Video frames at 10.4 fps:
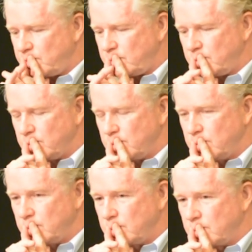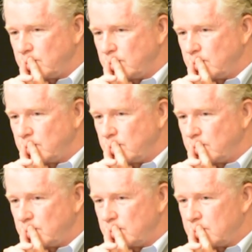
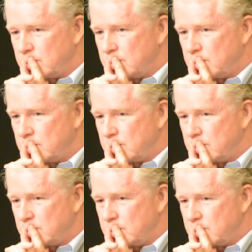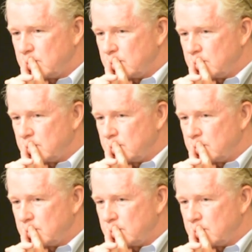(no one is talking)